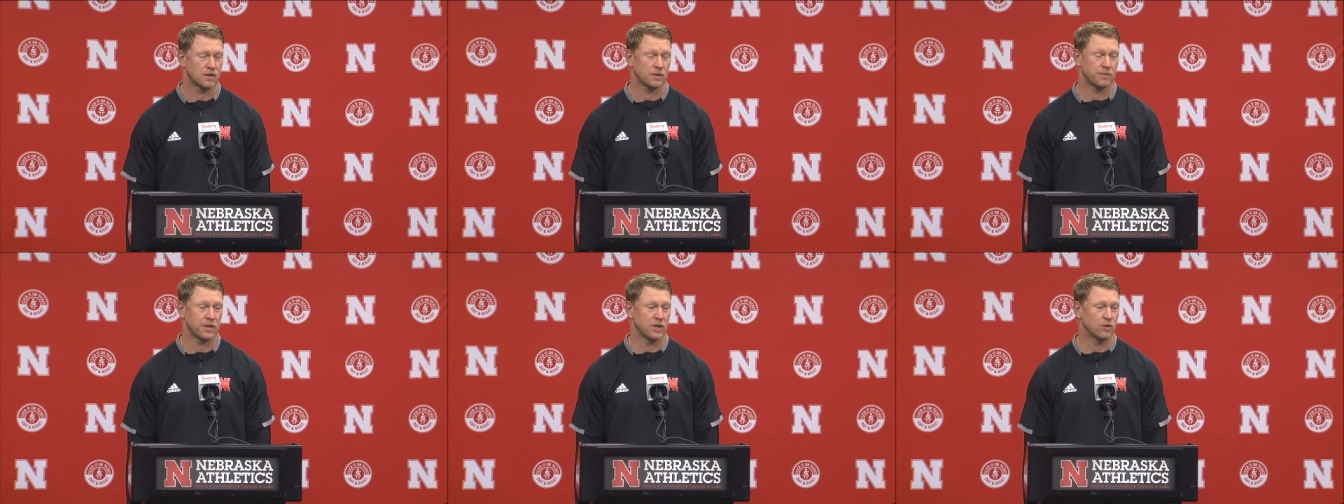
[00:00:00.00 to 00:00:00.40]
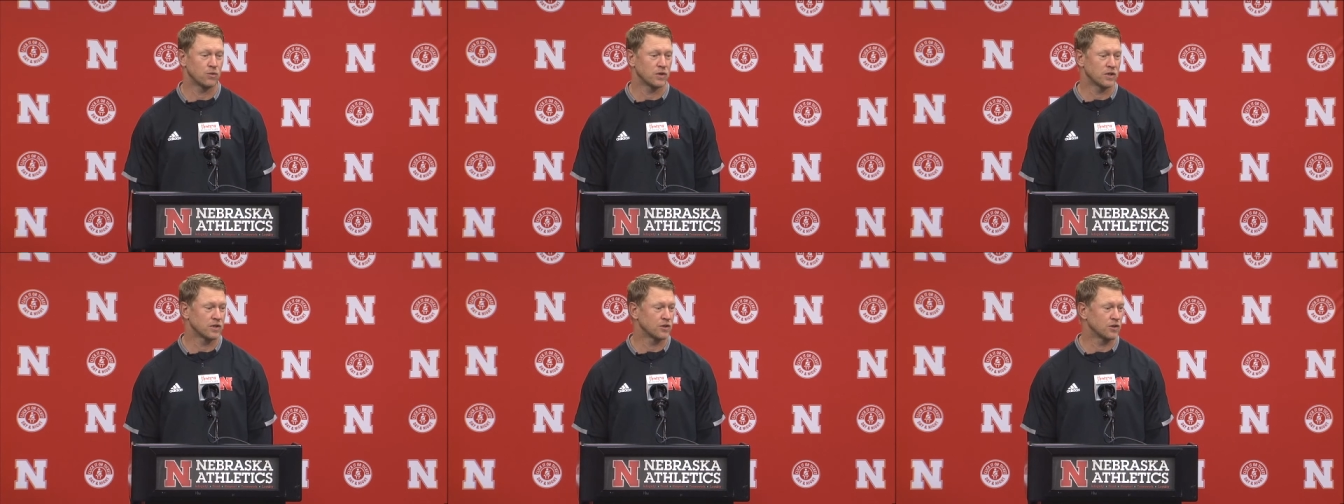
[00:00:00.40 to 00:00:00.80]
I mean, you
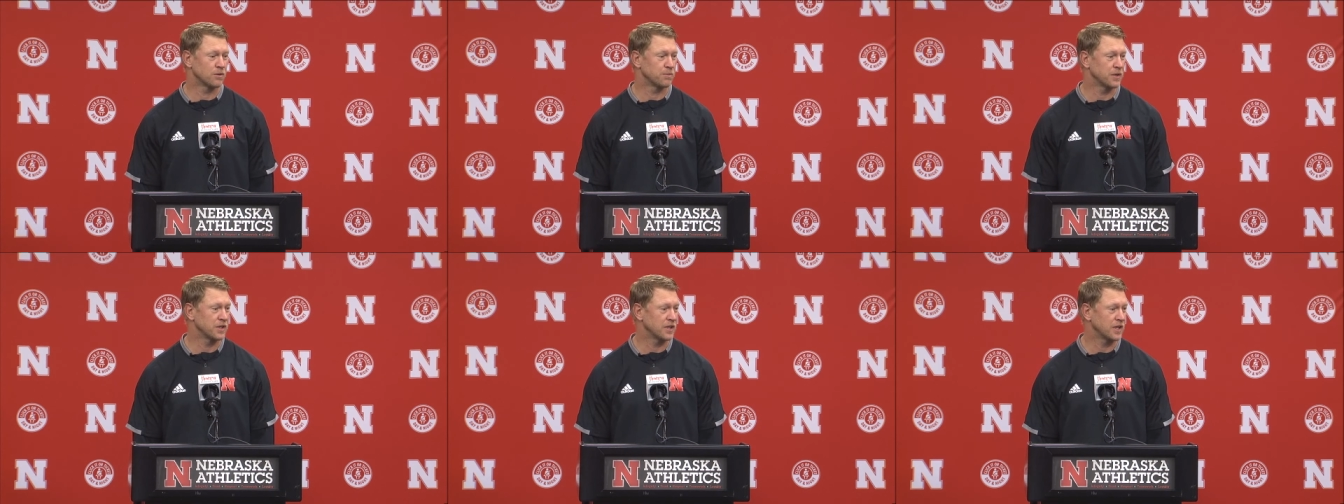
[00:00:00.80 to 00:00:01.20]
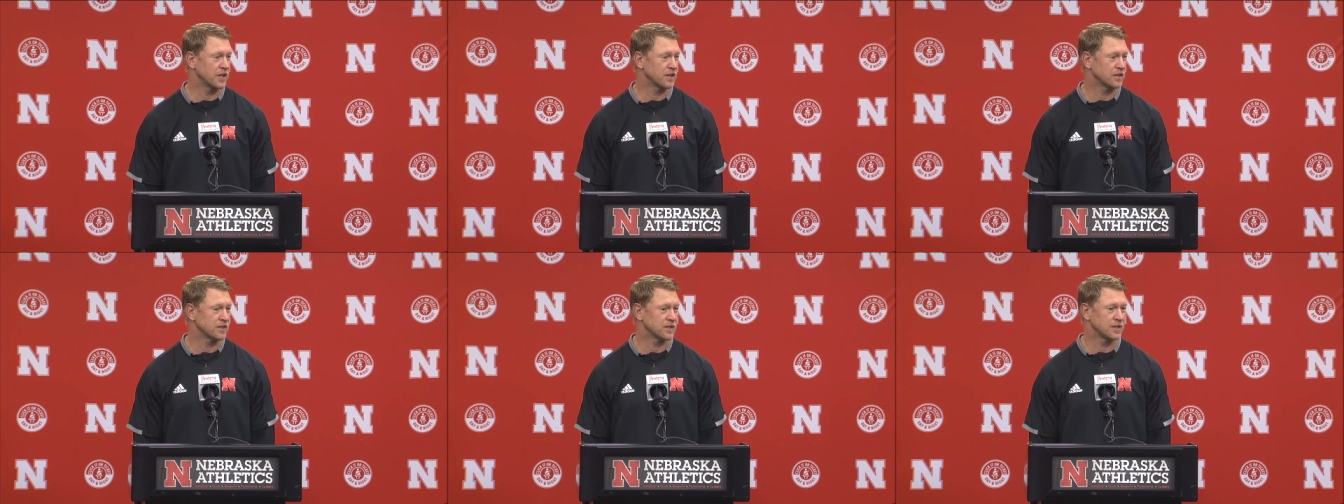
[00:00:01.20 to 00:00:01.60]
want to know on
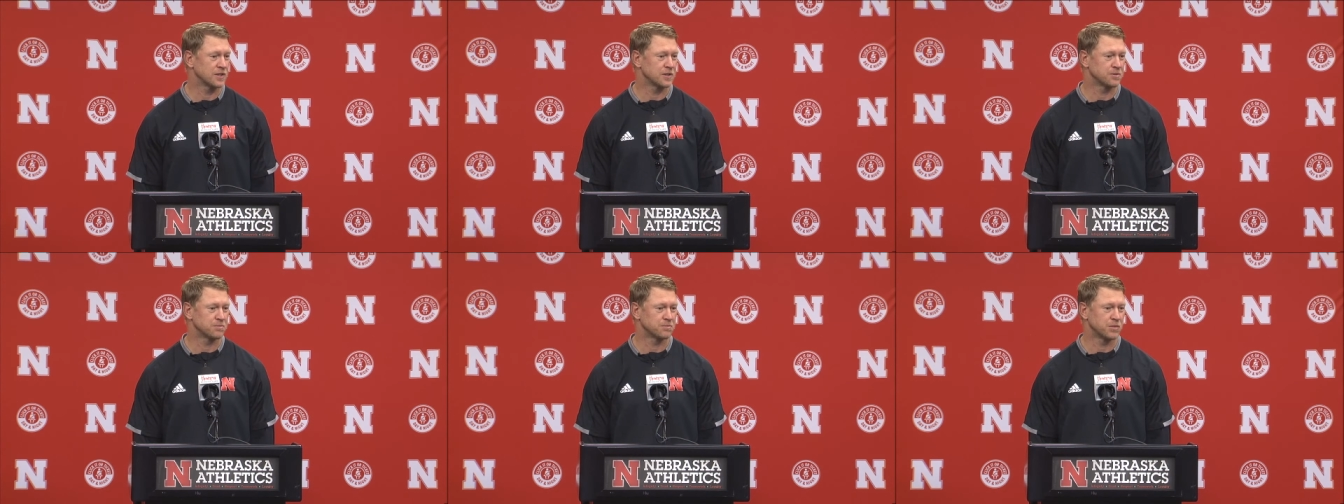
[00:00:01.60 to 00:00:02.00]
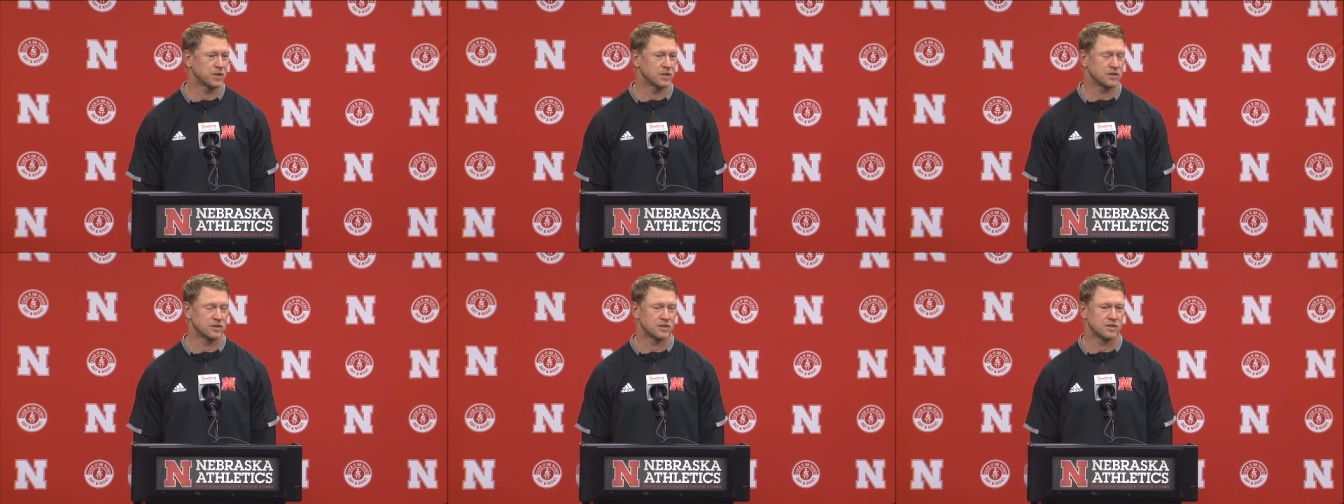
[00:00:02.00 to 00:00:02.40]
Monday, um,
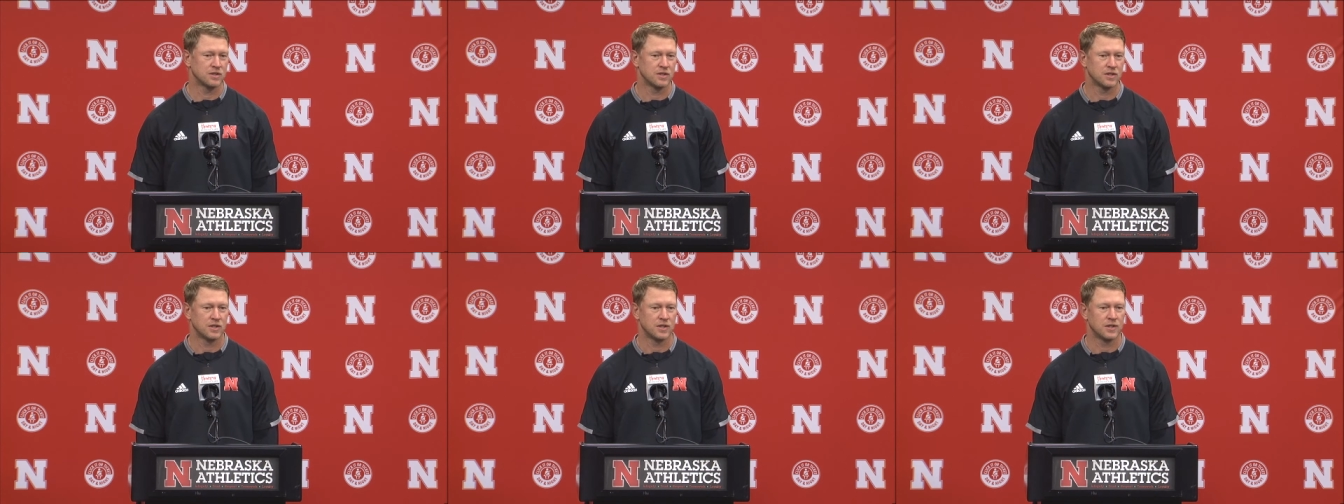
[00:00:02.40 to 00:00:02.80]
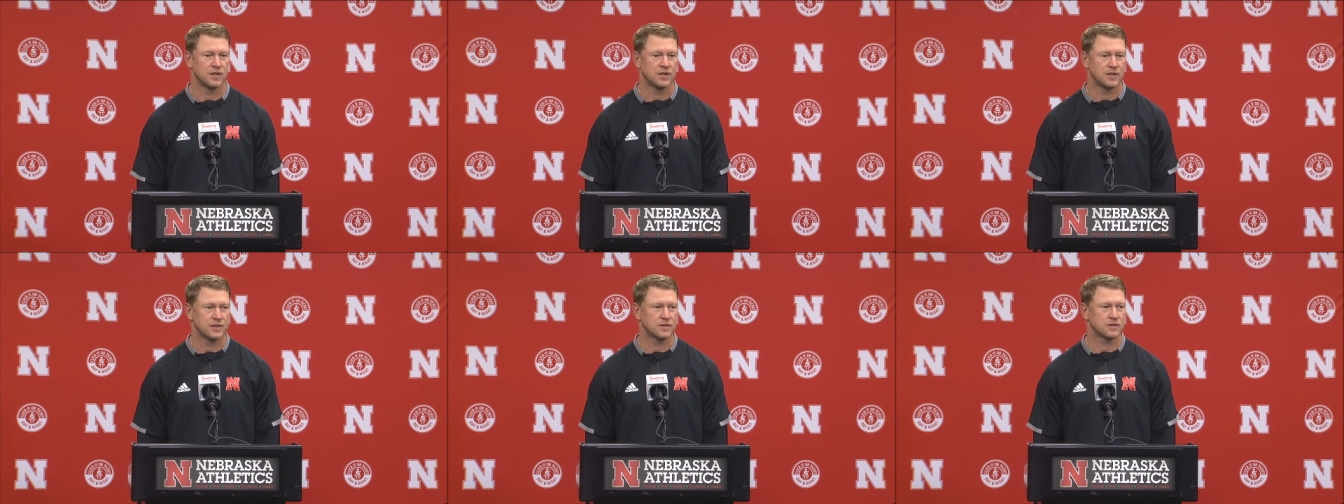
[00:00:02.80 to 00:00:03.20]
but
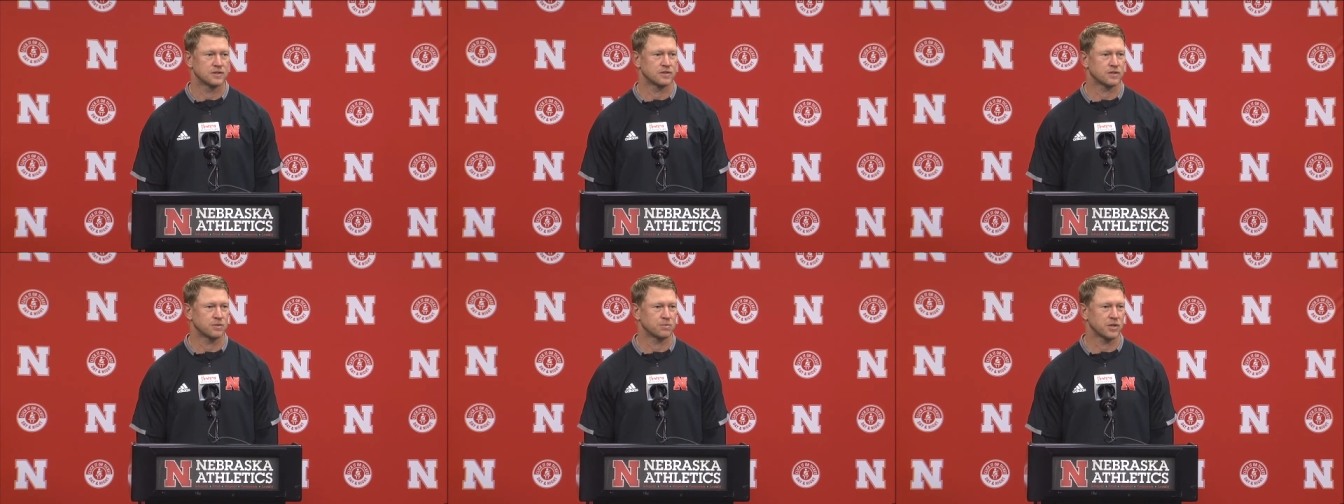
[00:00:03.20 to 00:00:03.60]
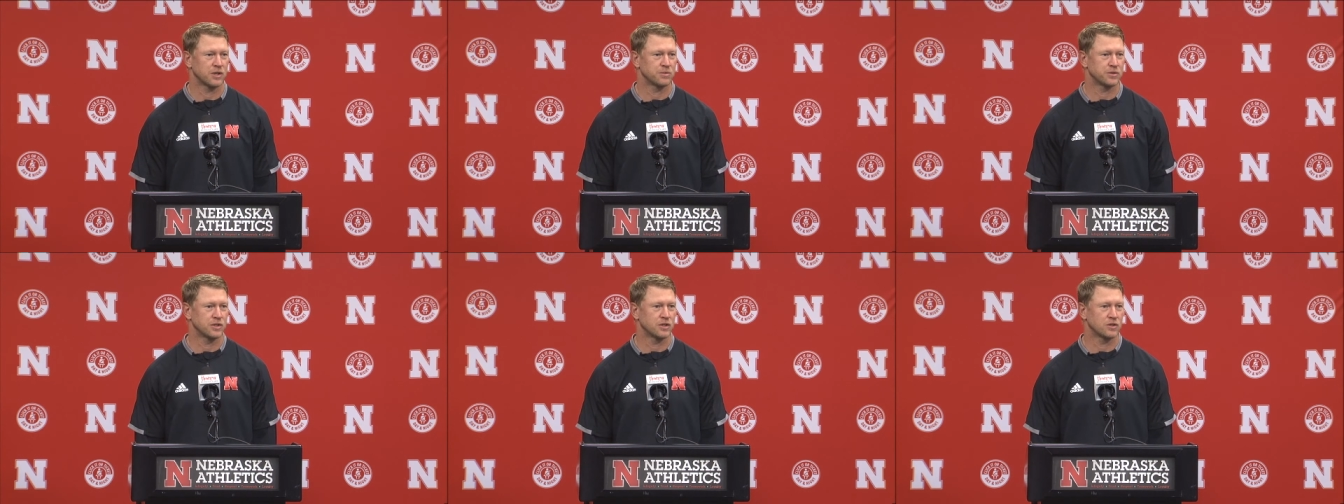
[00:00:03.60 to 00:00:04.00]

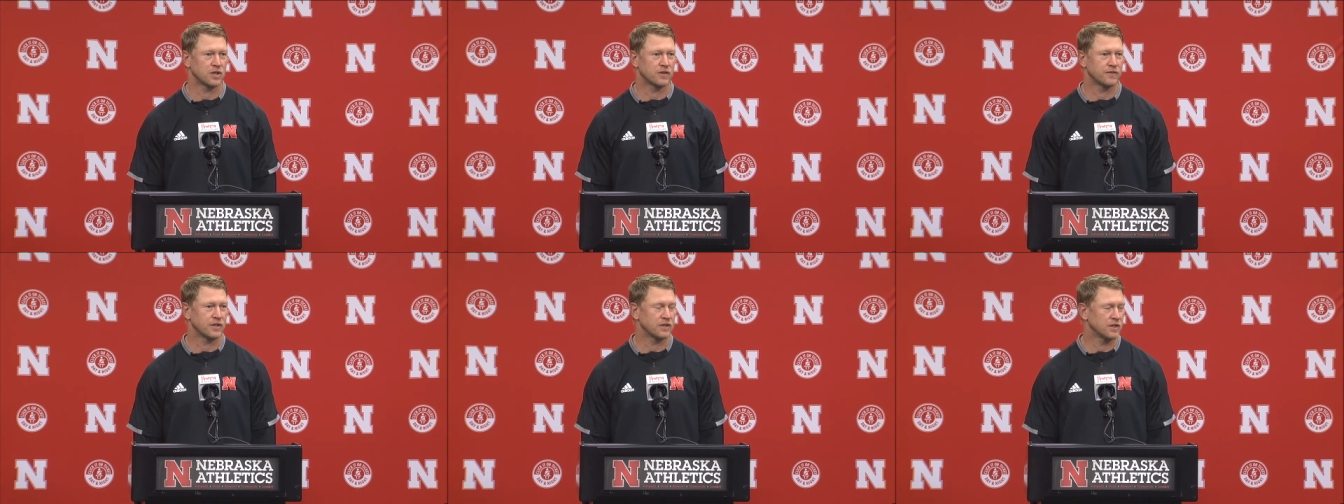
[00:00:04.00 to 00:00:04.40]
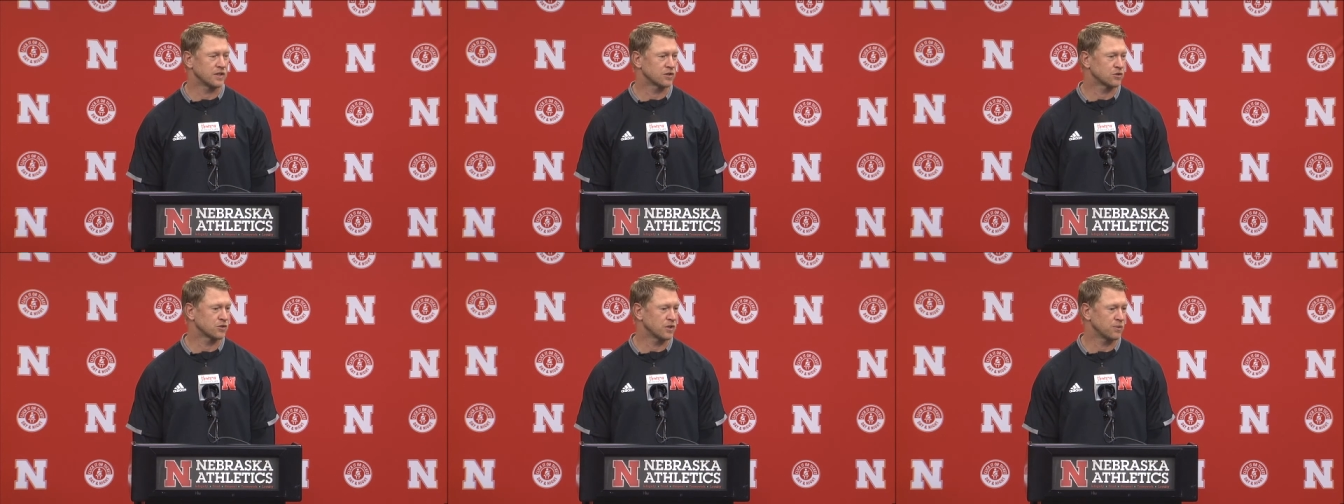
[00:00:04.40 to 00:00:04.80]
sometimes you don't have that
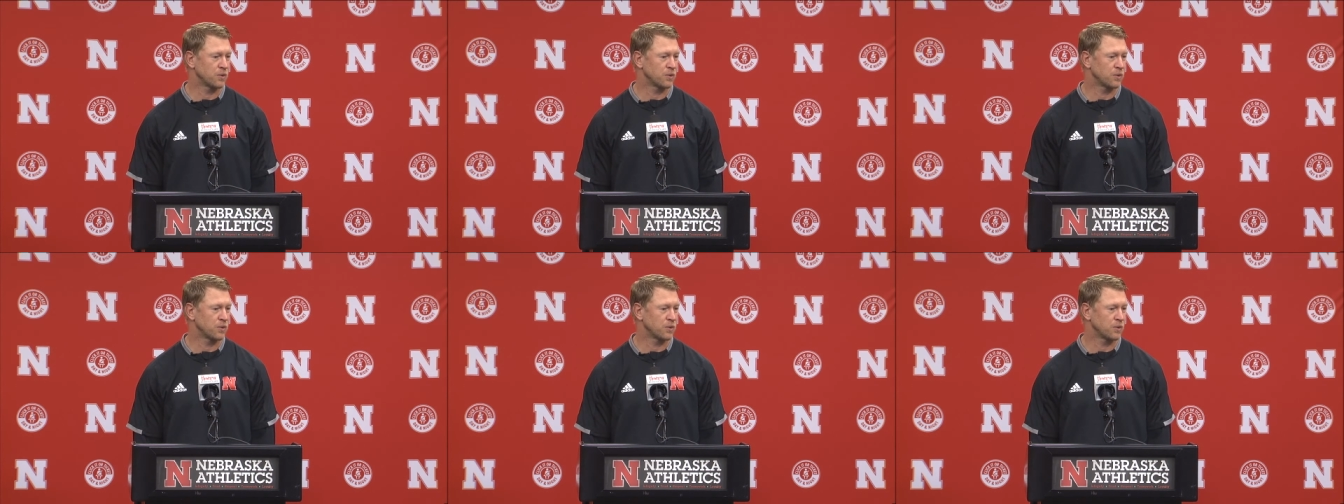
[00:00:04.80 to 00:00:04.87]
luxury.